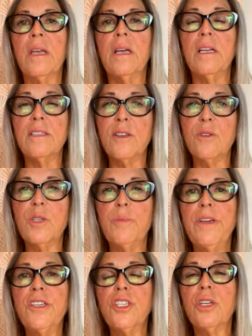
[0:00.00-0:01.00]
And so
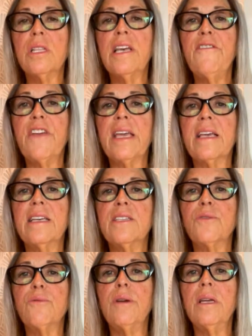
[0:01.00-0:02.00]
spiritual living
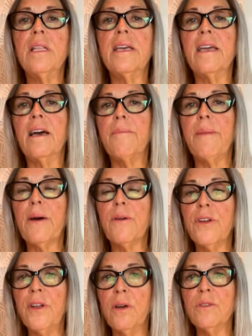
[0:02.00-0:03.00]
is really
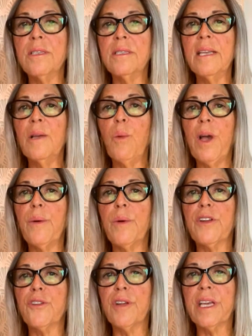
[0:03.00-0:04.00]
about noticing where
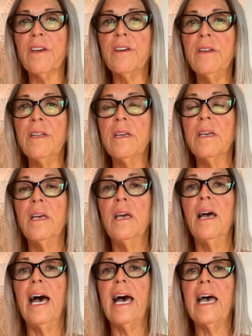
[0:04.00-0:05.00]
we're triggered
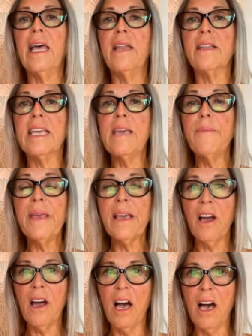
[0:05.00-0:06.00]
and keeping
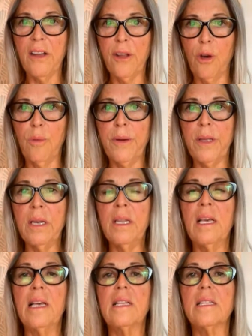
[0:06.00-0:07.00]
our heart open,
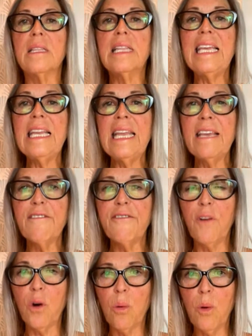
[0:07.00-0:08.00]
leaning
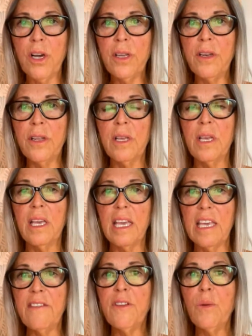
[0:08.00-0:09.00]
forward,
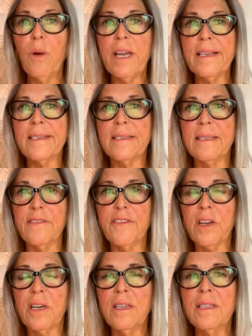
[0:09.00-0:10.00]
even when it's
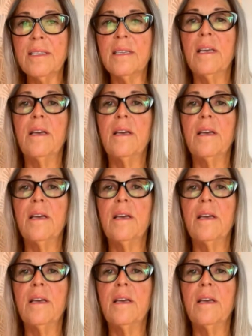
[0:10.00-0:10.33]
difficult,